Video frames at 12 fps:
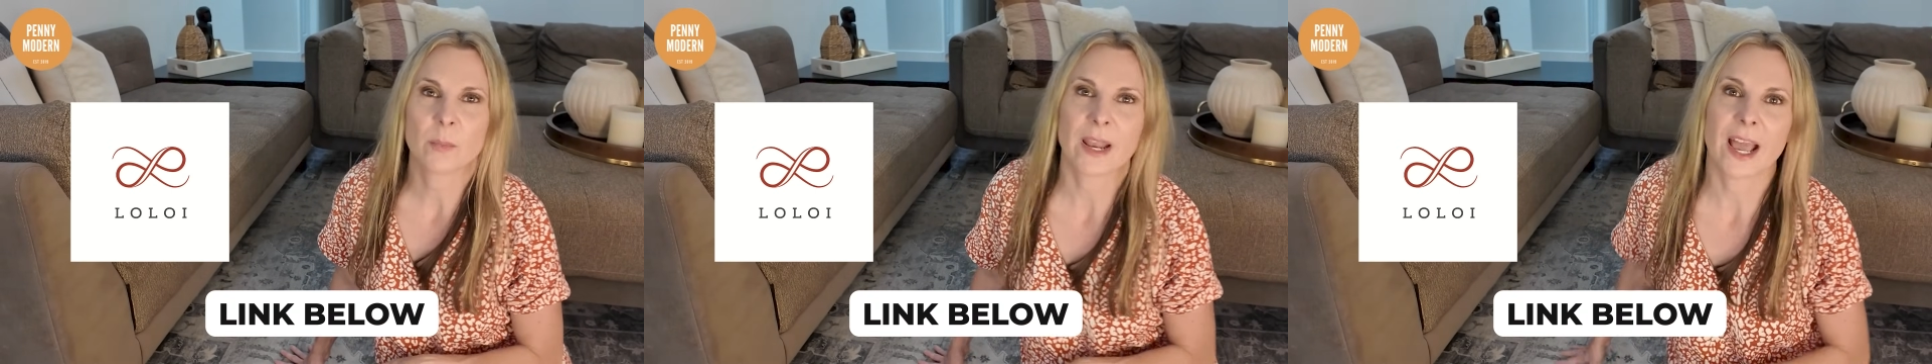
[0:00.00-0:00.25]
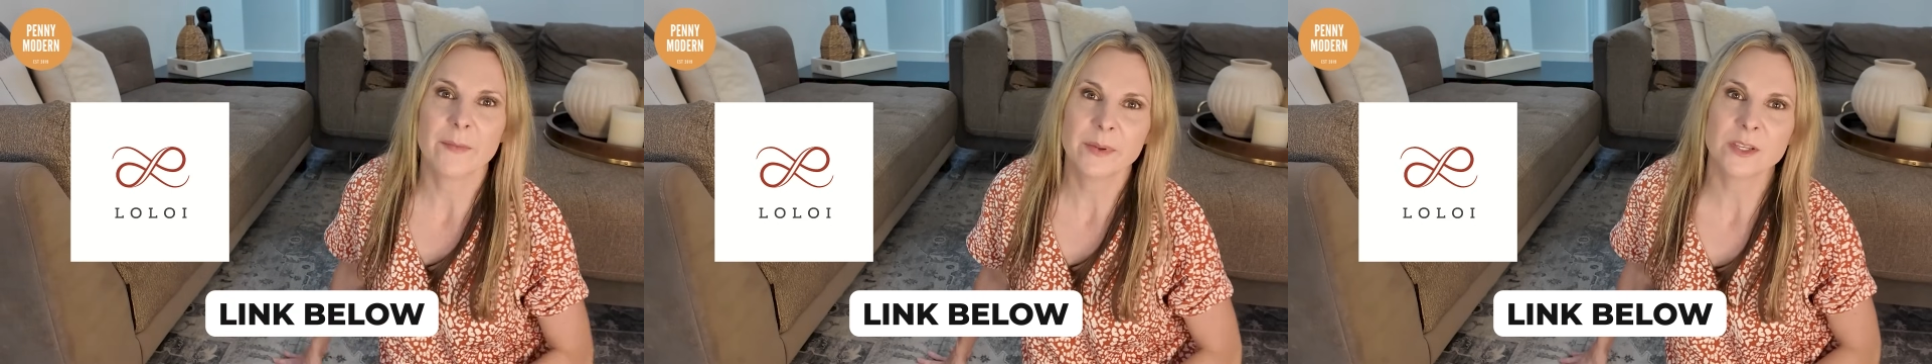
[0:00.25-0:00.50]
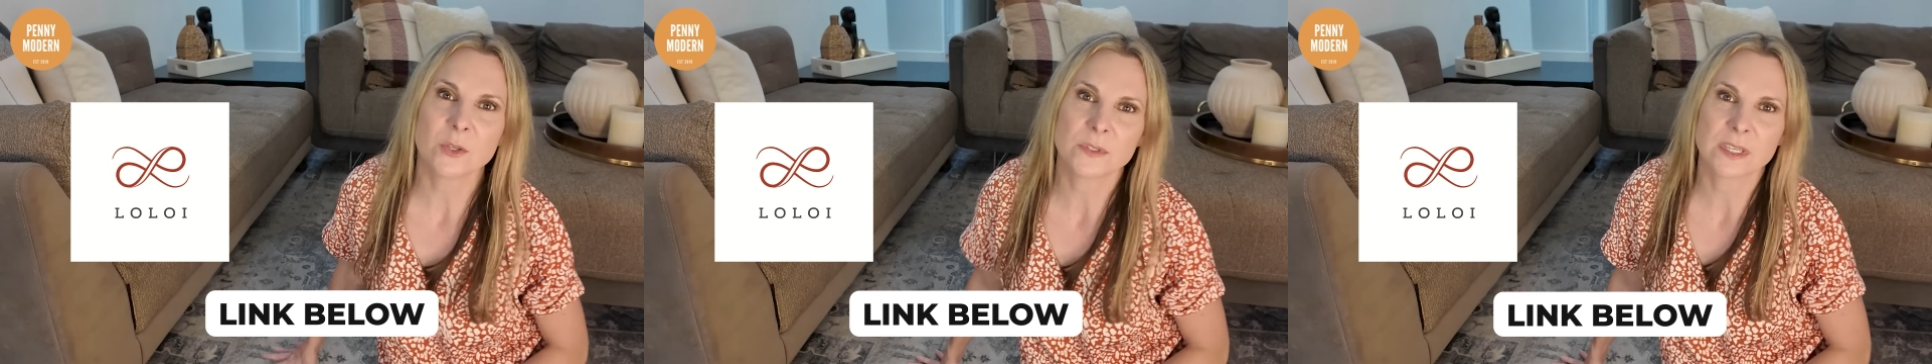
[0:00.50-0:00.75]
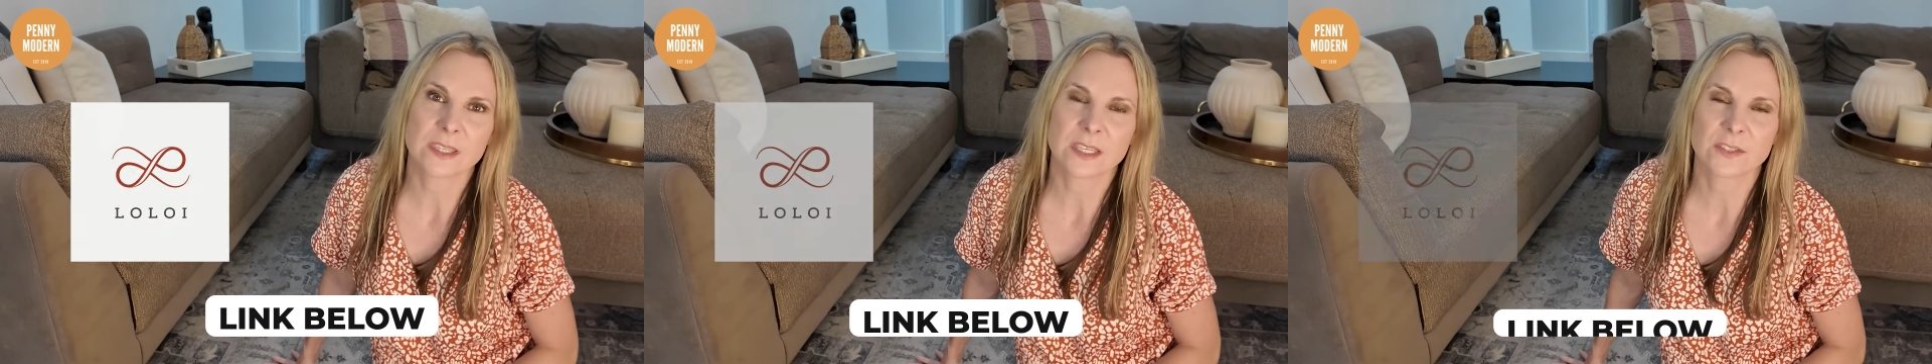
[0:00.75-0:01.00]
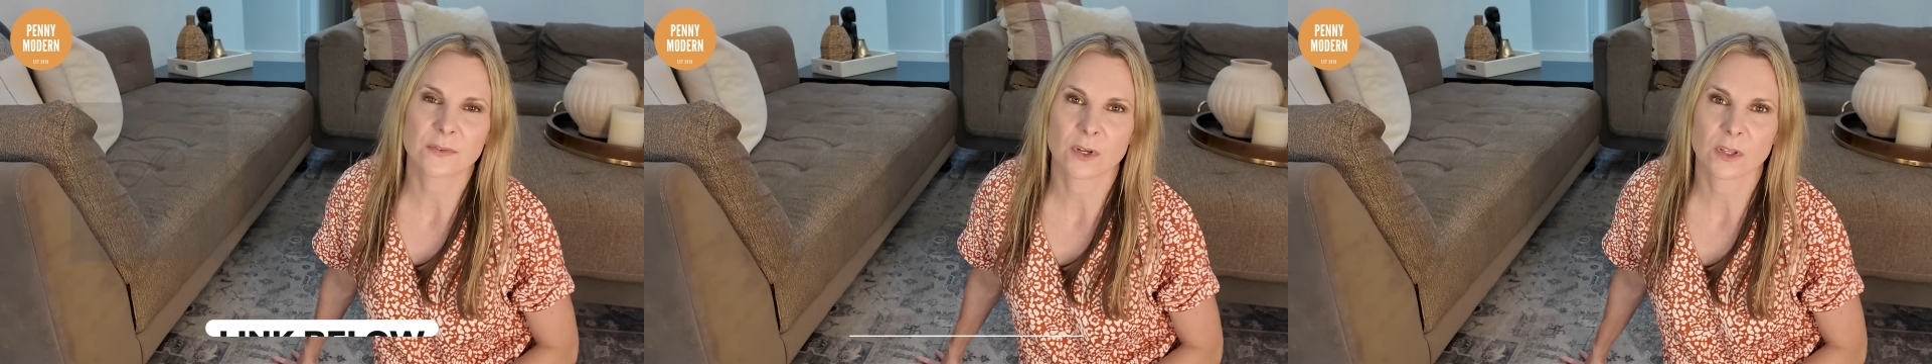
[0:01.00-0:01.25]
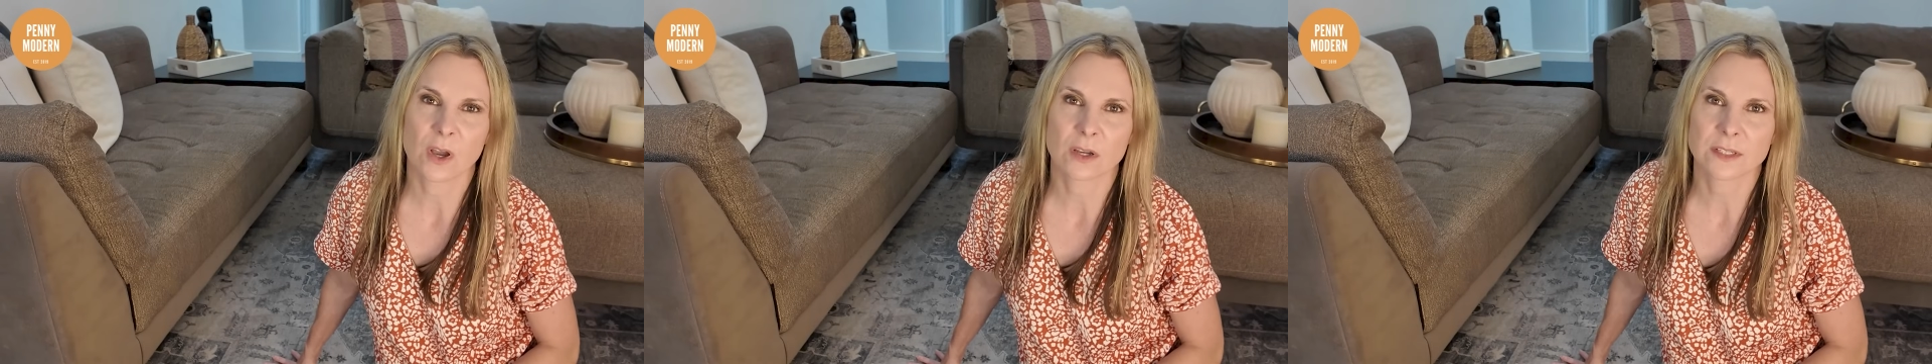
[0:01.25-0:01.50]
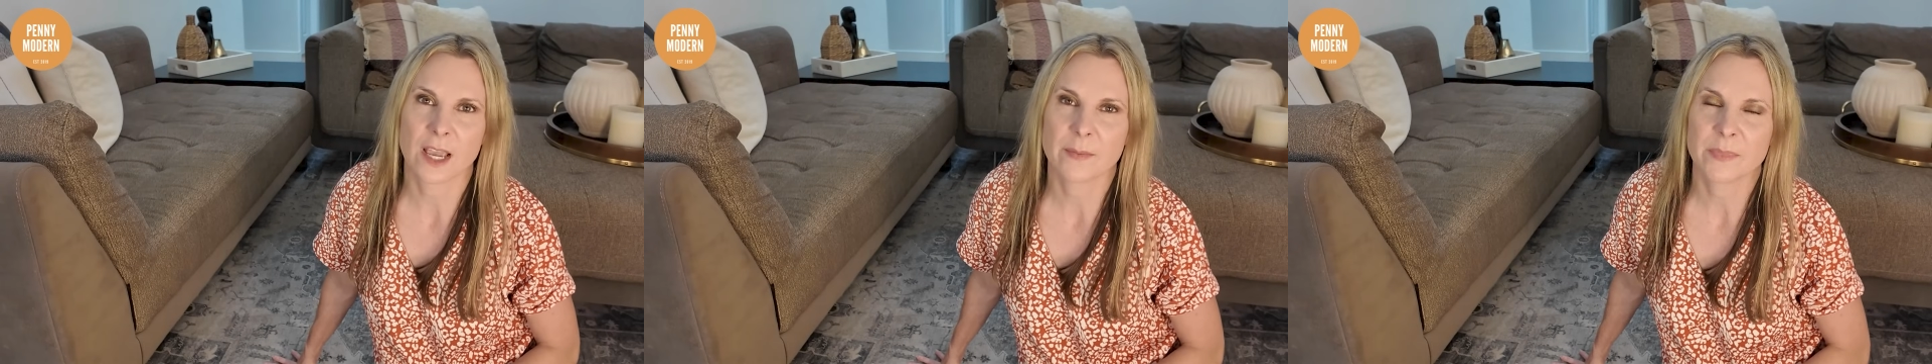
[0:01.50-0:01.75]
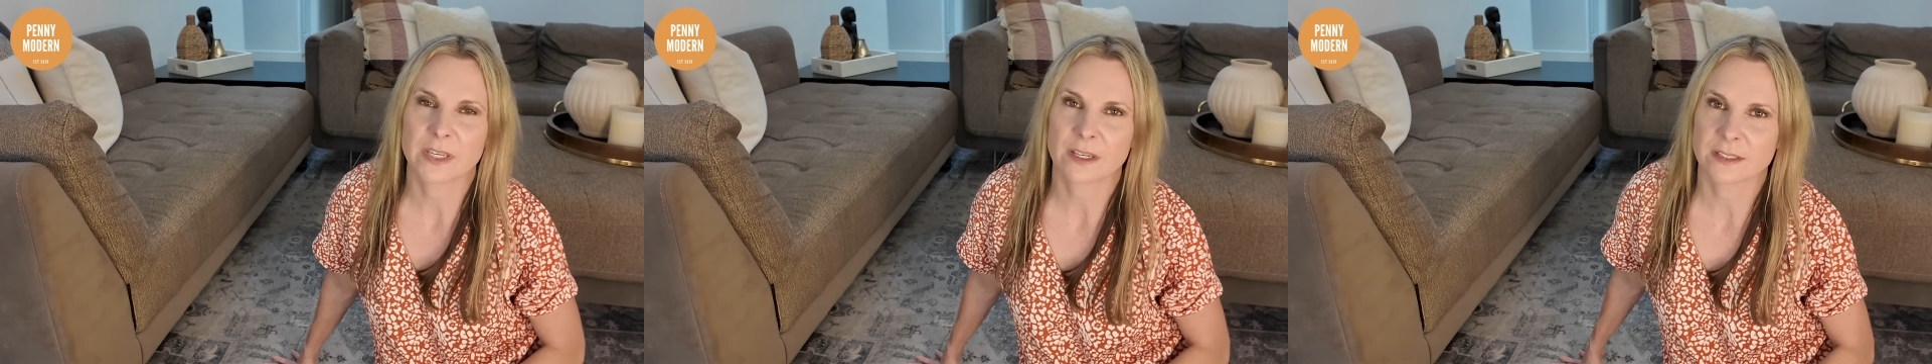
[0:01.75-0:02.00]
But I've been using these for a long
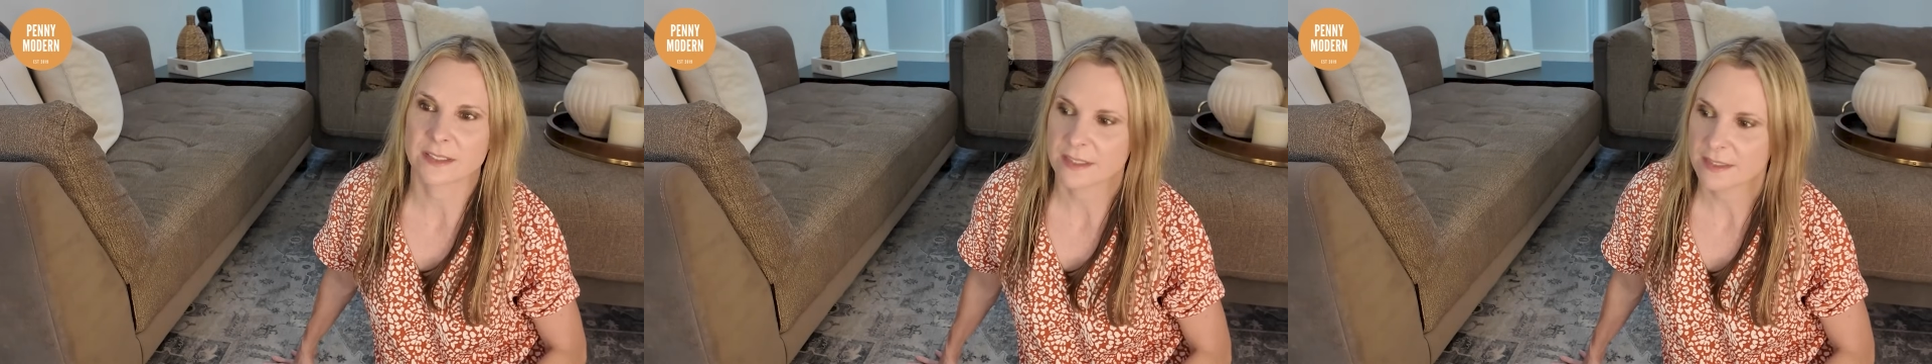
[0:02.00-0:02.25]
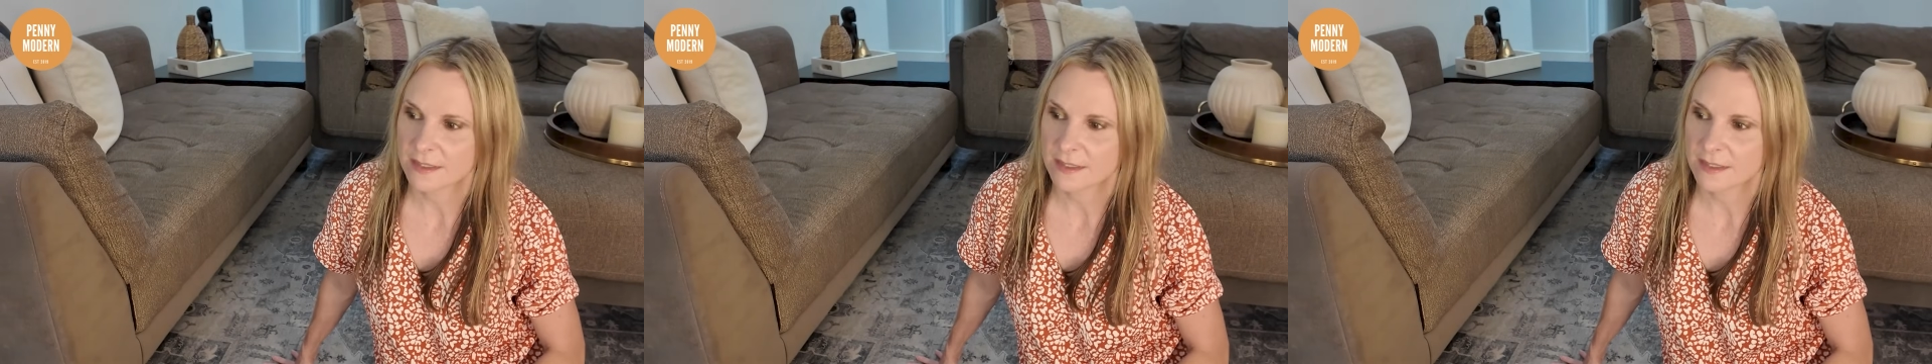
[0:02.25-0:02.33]
time because